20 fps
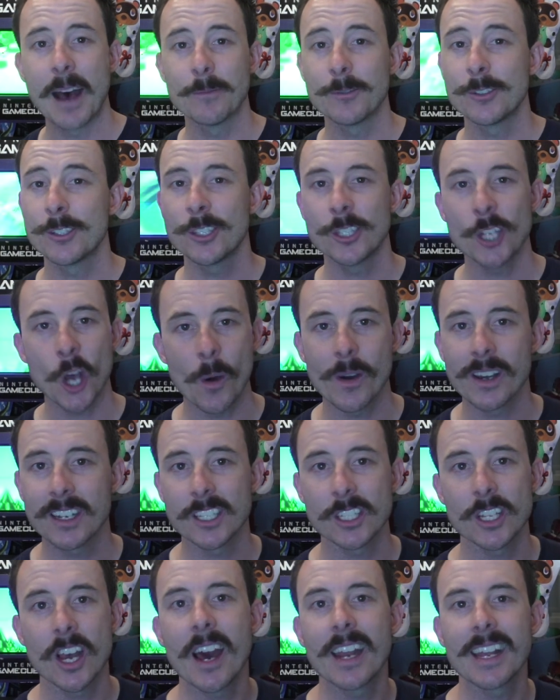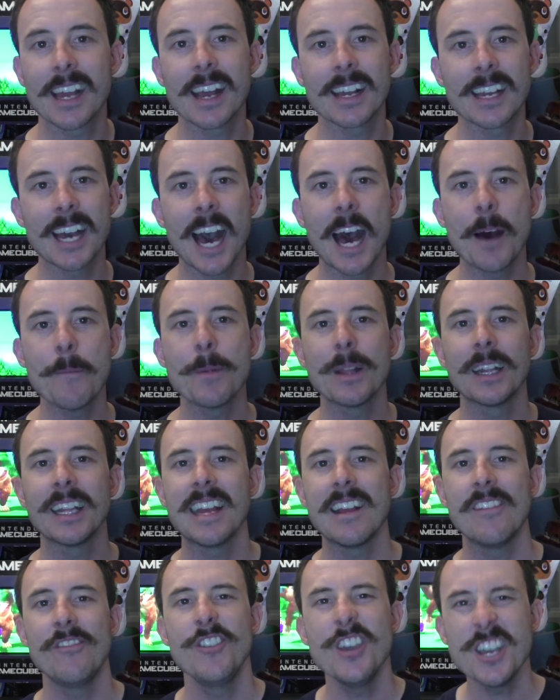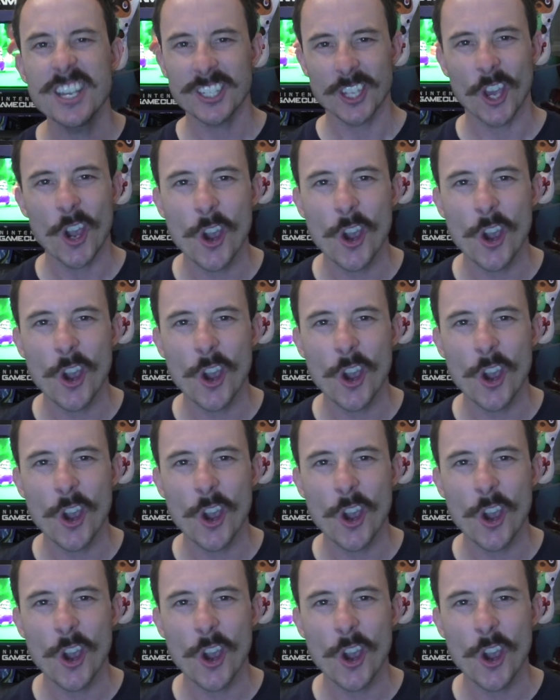So exciting. I can't believe this